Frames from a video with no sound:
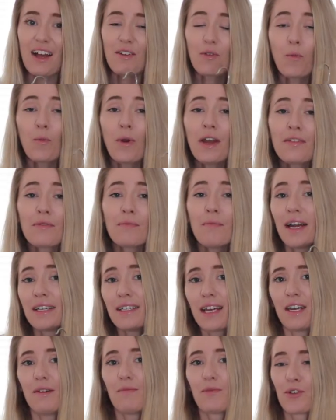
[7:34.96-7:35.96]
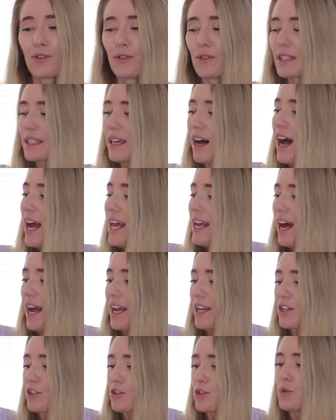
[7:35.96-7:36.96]
And with my denim shorts, I
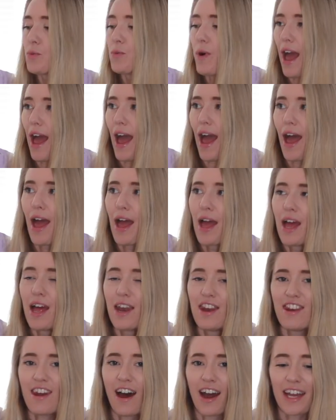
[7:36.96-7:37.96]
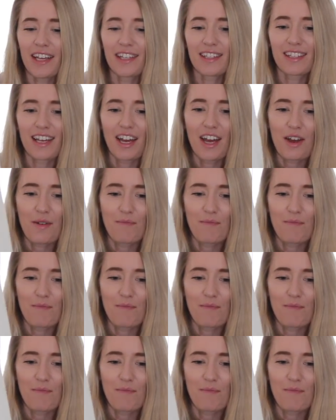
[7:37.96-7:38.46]
like to wear nice